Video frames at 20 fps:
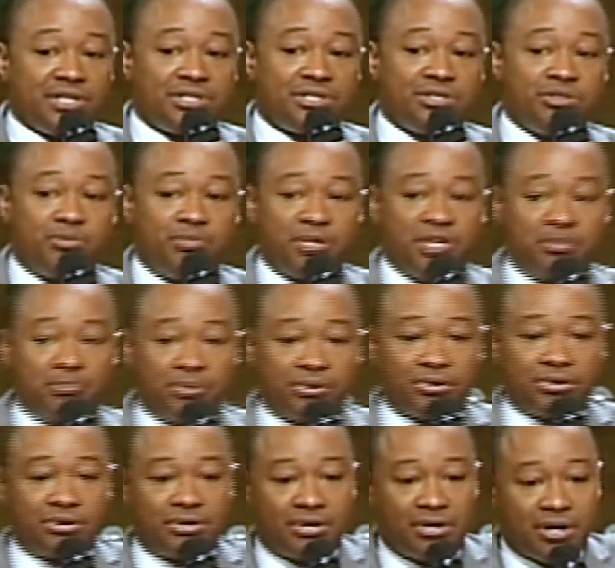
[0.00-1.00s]
two
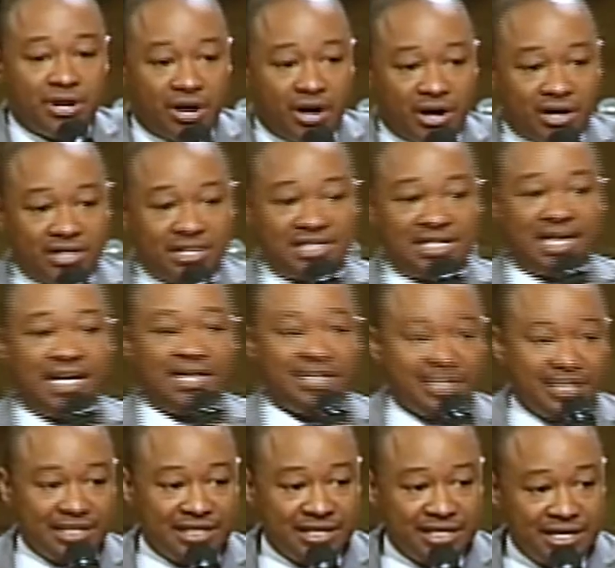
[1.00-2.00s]
people are
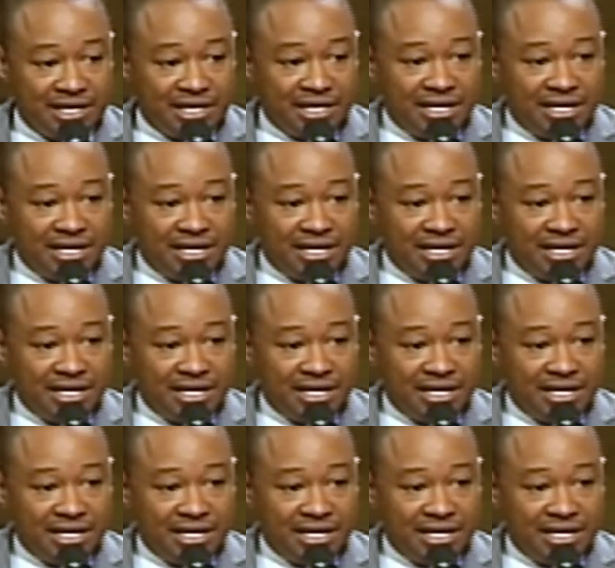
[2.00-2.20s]
dating